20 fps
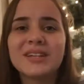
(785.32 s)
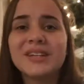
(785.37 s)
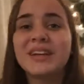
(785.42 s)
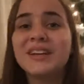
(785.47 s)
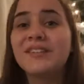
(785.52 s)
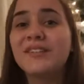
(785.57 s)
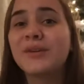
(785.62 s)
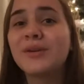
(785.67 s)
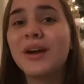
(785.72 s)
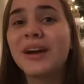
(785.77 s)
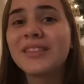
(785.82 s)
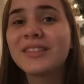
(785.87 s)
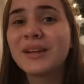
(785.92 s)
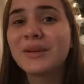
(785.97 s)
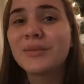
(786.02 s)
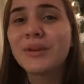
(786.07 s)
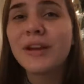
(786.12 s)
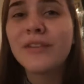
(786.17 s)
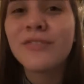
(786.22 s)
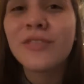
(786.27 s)
If you got that
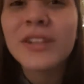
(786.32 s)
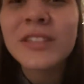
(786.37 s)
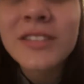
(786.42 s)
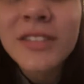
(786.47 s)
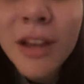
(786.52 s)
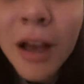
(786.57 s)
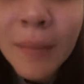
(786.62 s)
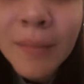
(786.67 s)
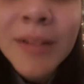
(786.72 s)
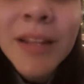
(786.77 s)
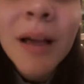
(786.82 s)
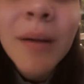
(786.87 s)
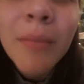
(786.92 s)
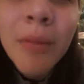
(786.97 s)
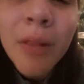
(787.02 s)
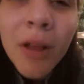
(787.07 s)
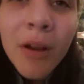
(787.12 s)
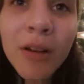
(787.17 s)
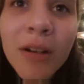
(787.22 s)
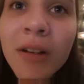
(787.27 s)
reference, comment down
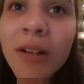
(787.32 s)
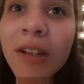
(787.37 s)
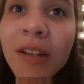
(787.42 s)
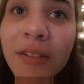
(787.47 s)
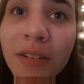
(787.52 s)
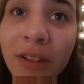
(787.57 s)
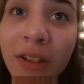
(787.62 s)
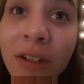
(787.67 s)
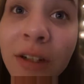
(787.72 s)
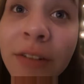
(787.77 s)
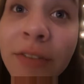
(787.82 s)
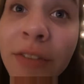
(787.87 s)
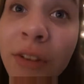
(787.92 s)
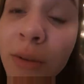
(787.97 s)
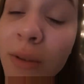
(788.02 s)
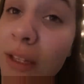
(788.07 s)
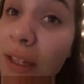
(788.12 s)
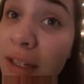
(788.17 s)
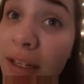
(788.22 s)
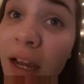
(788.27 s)
below. And if you
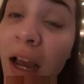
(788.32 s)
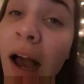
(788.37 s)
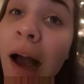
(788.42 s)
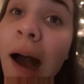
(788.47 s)
did,